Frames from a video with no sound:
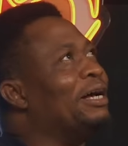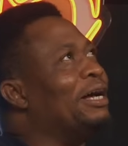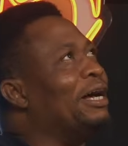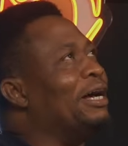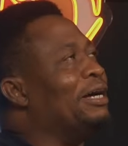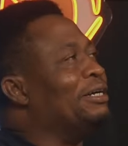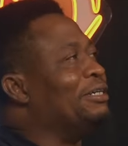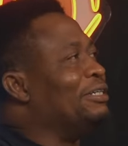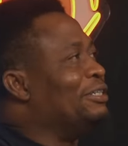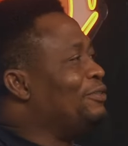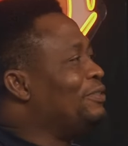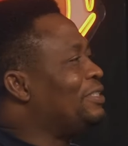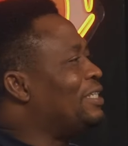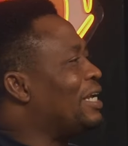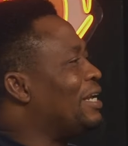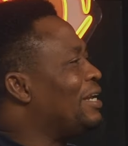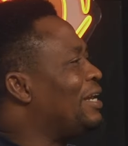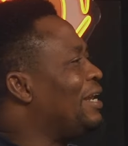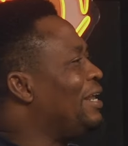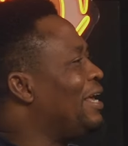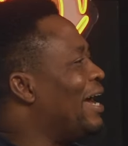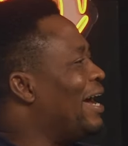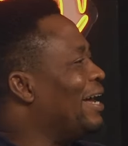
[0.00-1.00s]

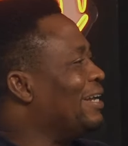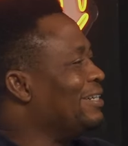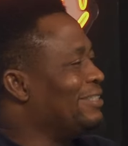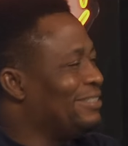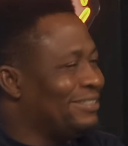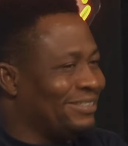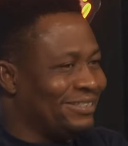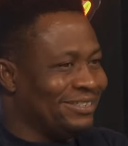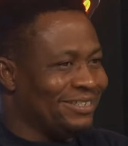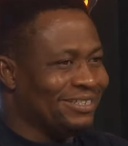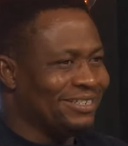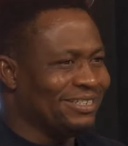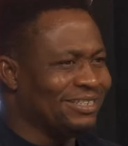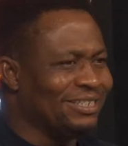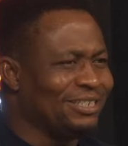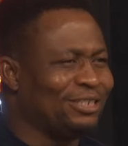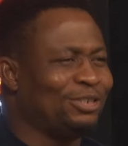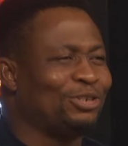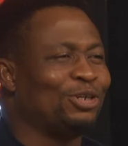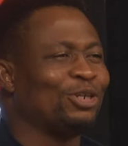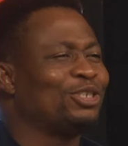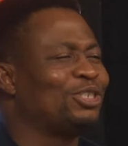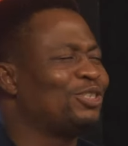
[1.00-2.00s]
recently, and it
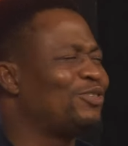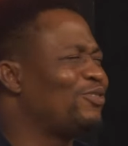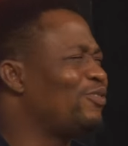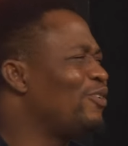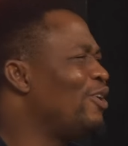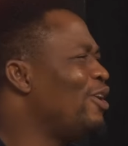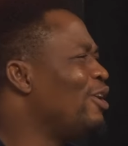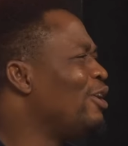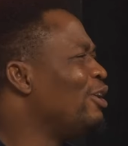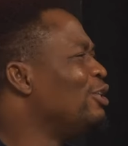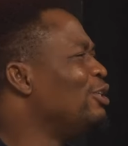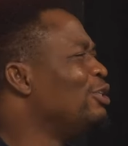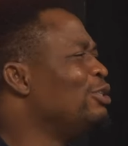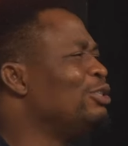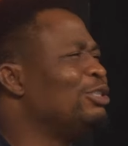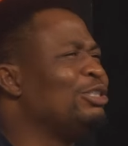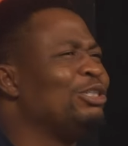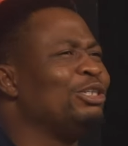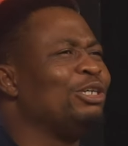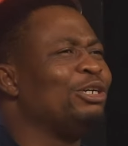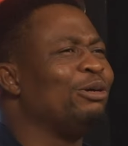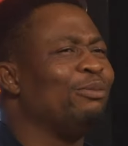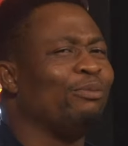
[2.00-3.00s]
just
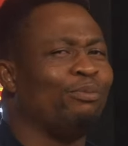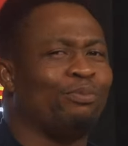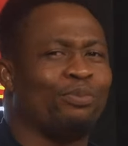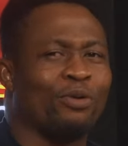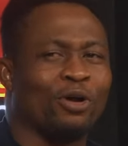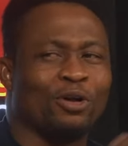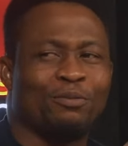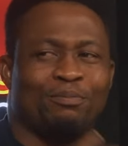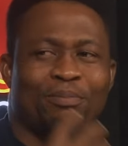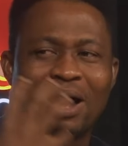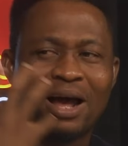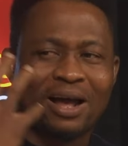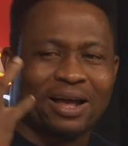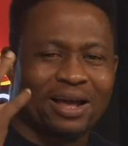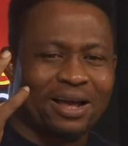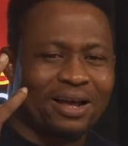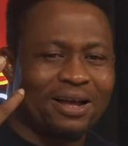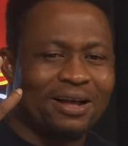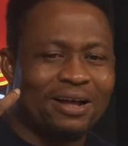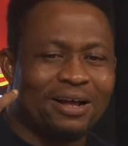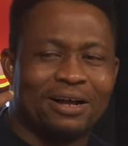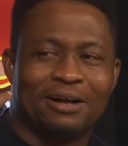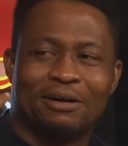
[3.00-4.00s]
brought back
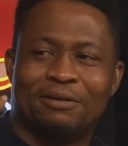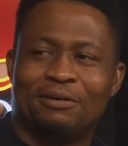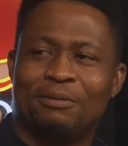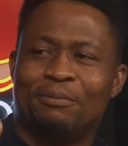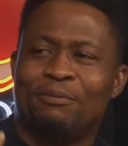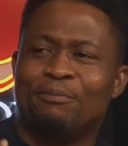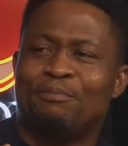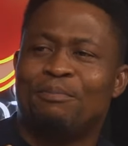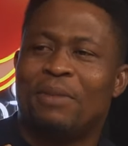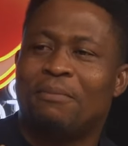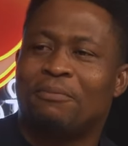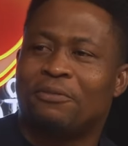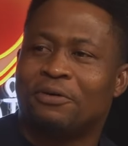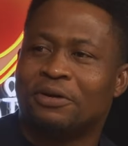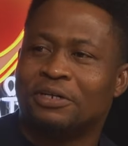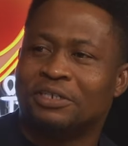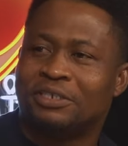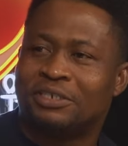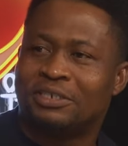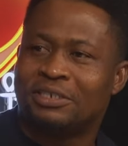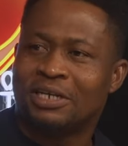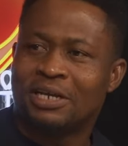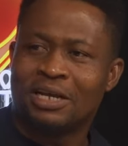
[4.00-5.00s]
memories.
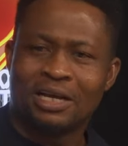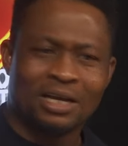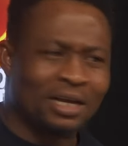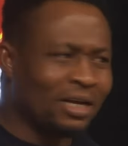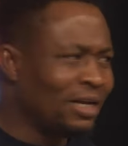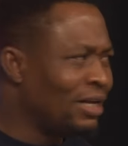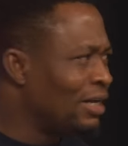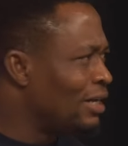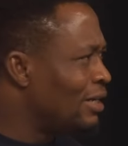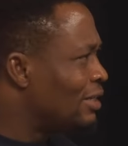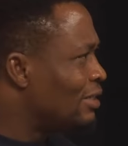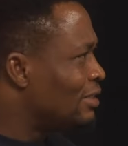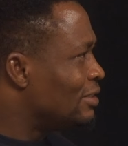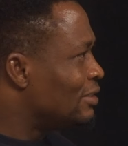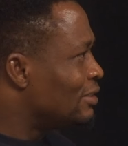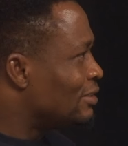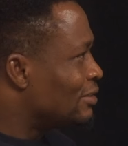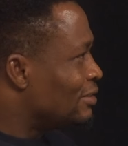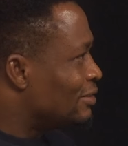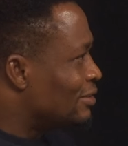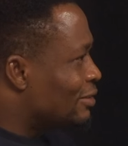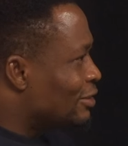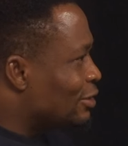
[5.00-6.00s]

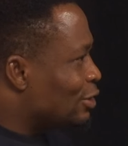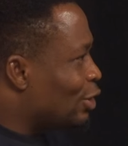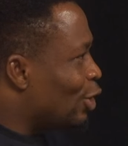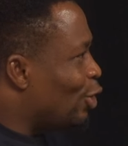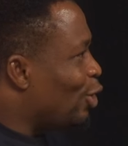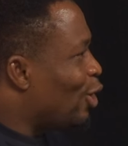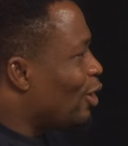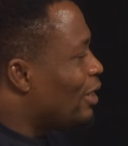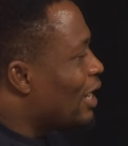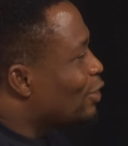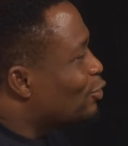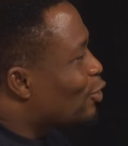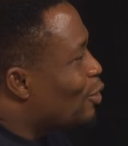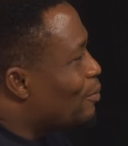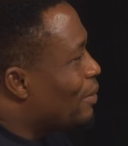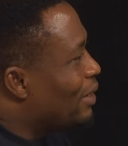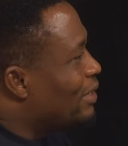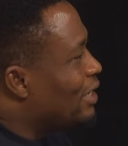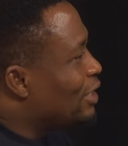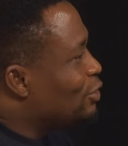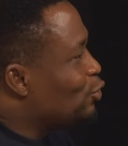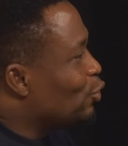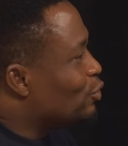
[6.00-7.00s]
The Lord had
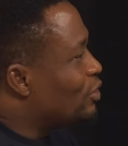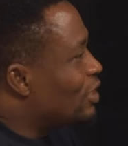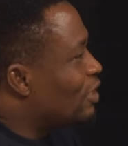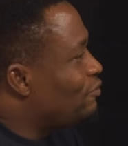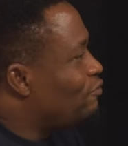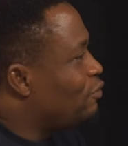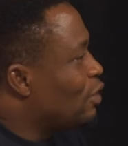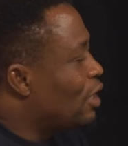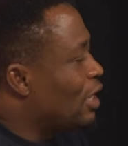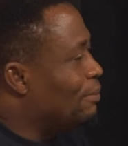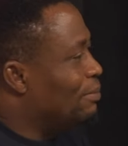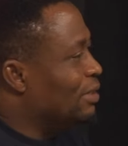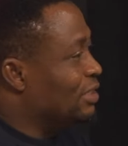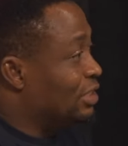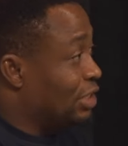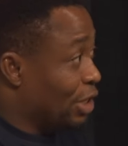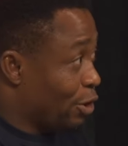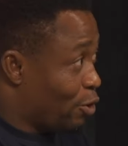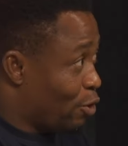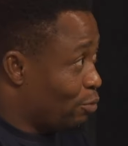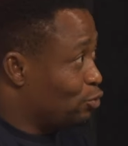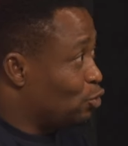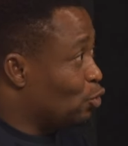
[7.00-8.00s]
commanded
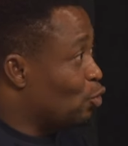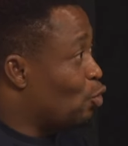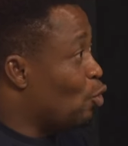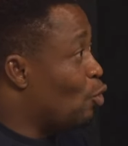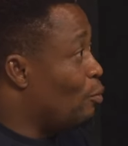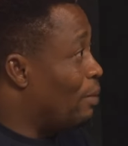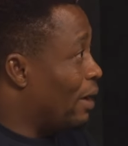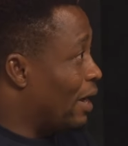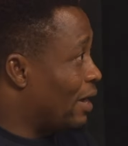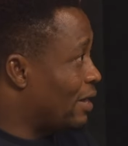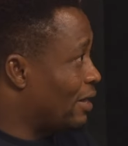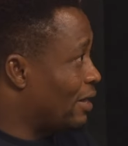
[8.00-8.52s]
Jacob to go back.